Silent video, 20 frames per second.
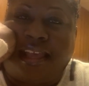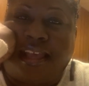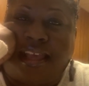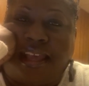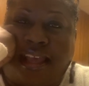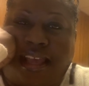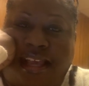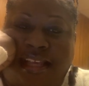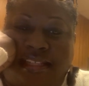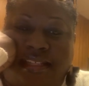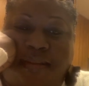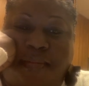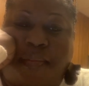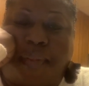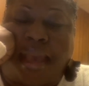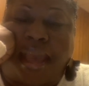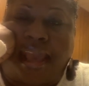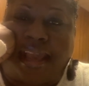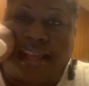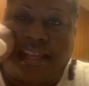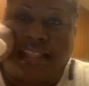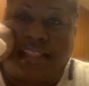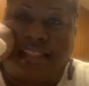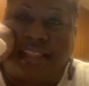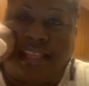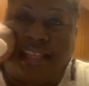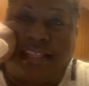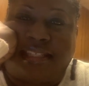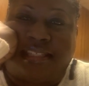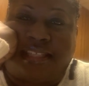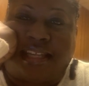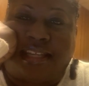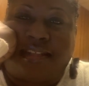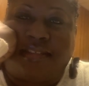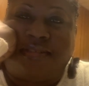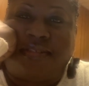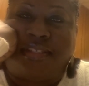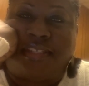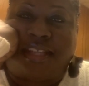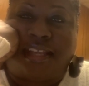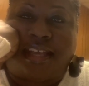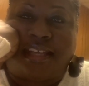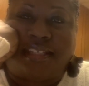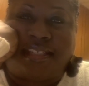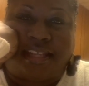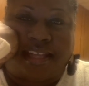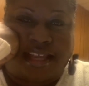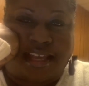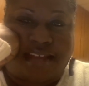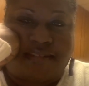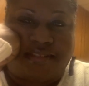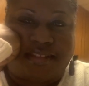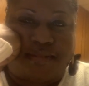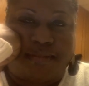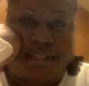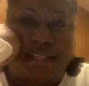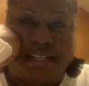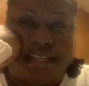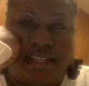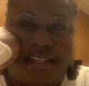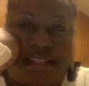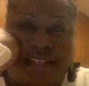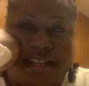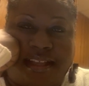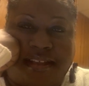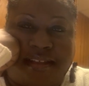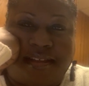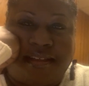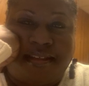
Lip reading: as I'm packing things like I should have something like that.